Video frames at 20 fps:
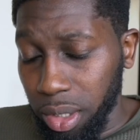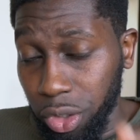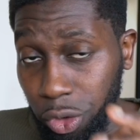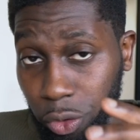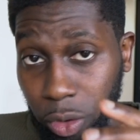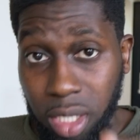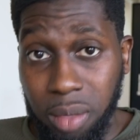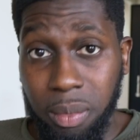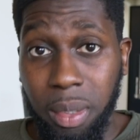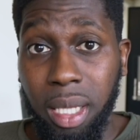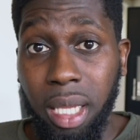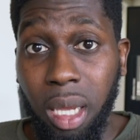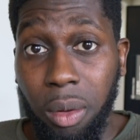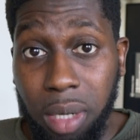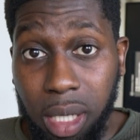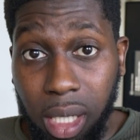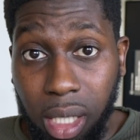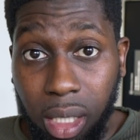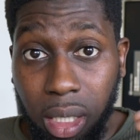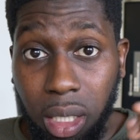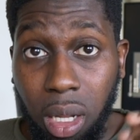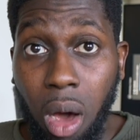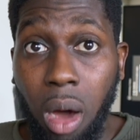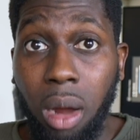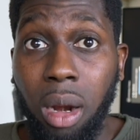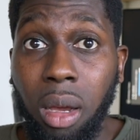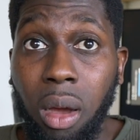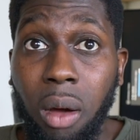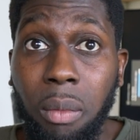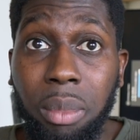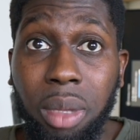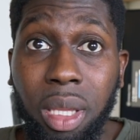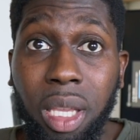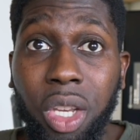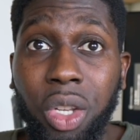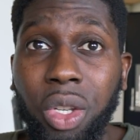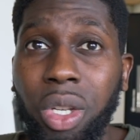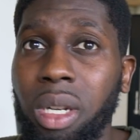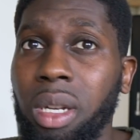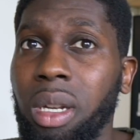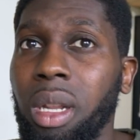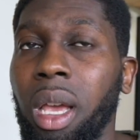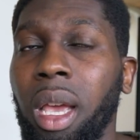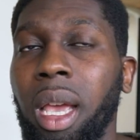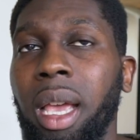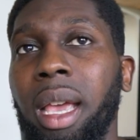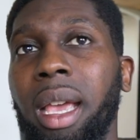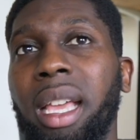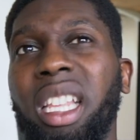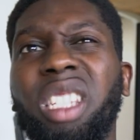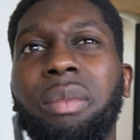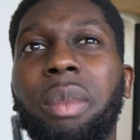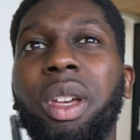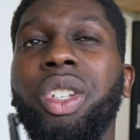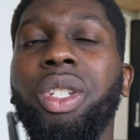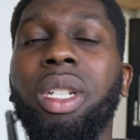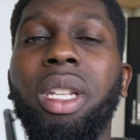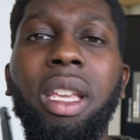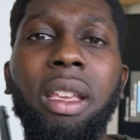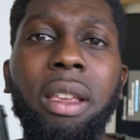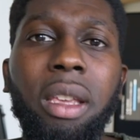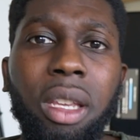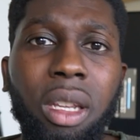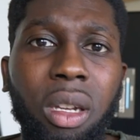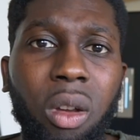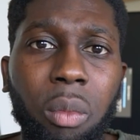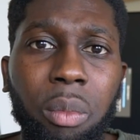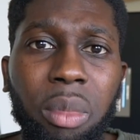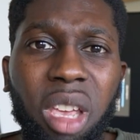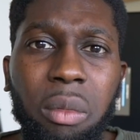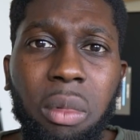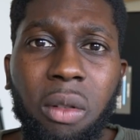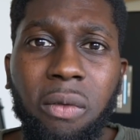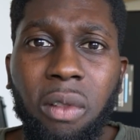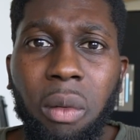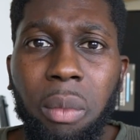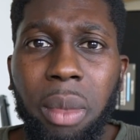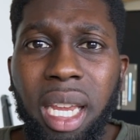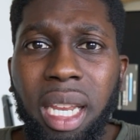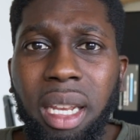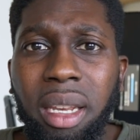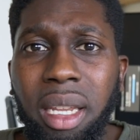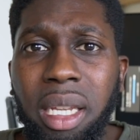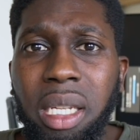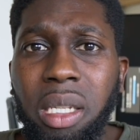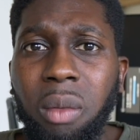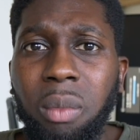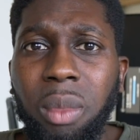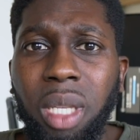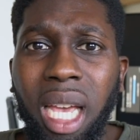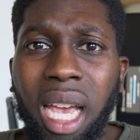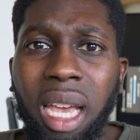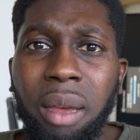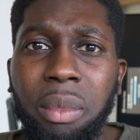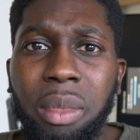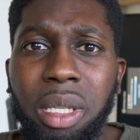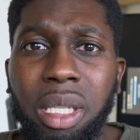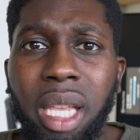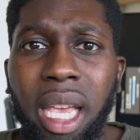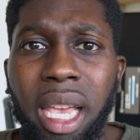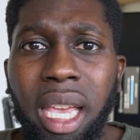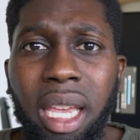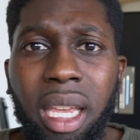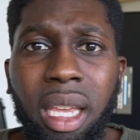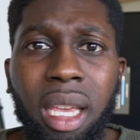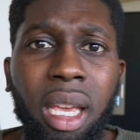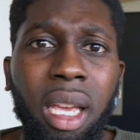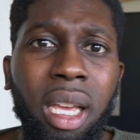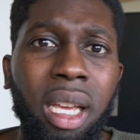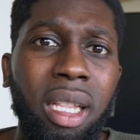Trust me, there is a lot of competition, especially, you know, people from India. Sometimes they